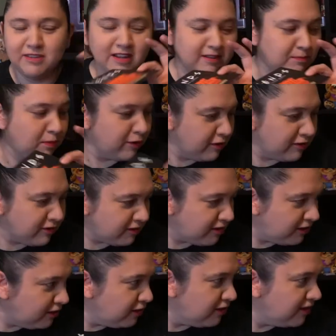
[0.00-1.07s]
you that spoiler
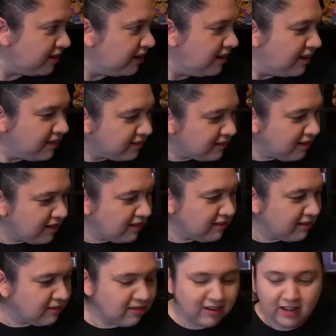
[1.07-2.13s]
alert. So I'm
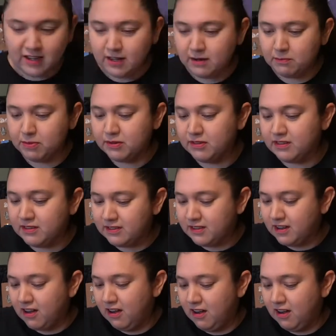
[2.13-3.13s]
gonna go ahead and put this